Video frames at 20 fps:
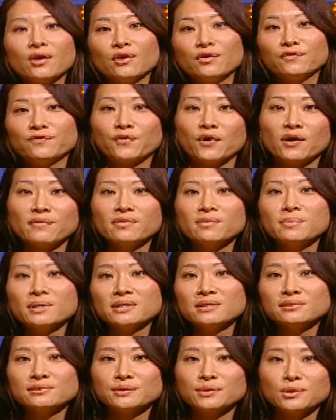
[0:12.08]
4 of the
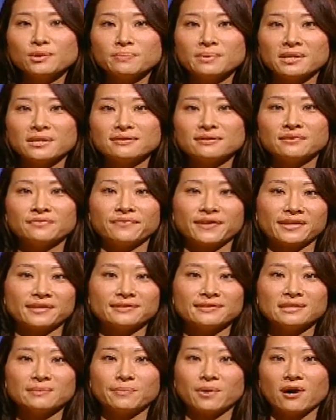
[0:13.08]
biggest QBs in
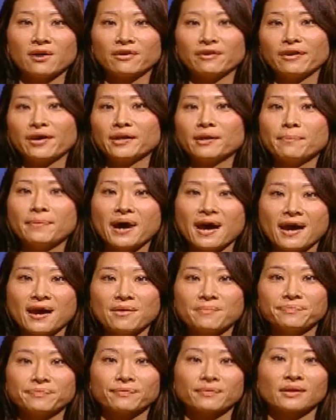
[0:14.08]
fantasy ball are on a bye,
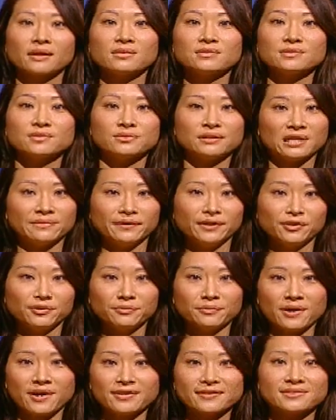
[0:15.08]
so David
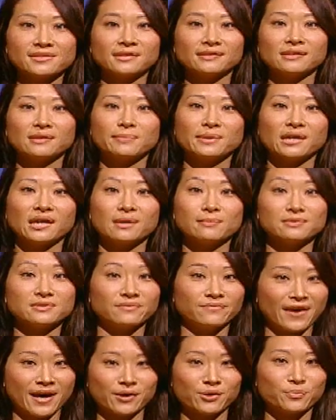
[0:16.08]
Garrard suddenly becomes
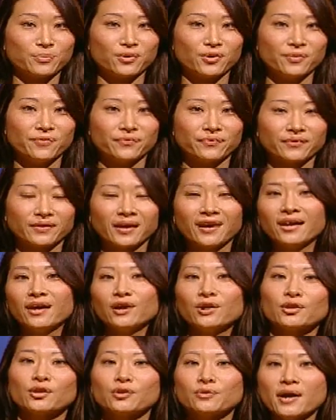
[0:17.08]
valuable.
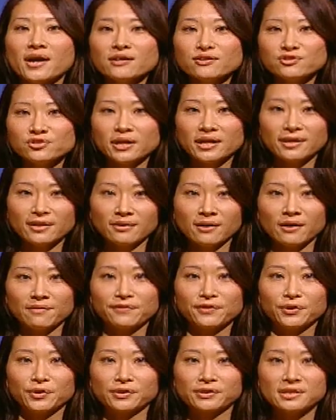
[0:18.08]
Garrard's shaken off
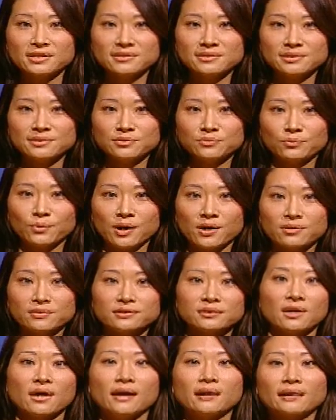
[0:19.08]
the early season
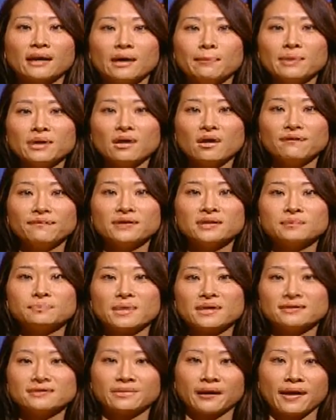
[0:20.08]
woes, and coming off his
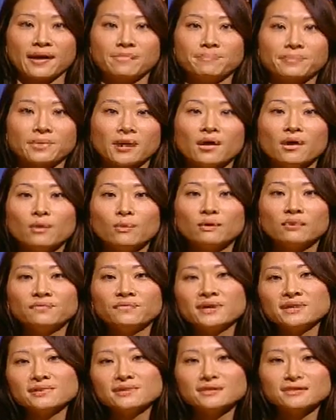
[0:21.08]
best game, will
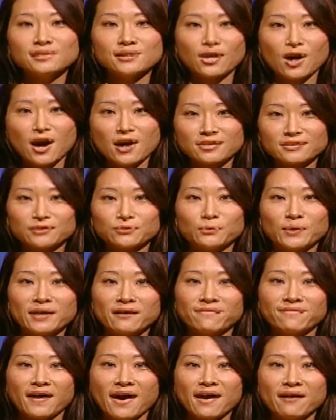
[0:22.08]
face the Seahawks in Week
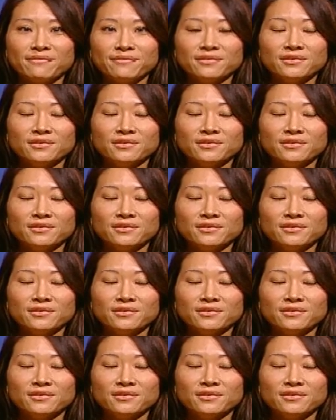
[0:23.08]
5.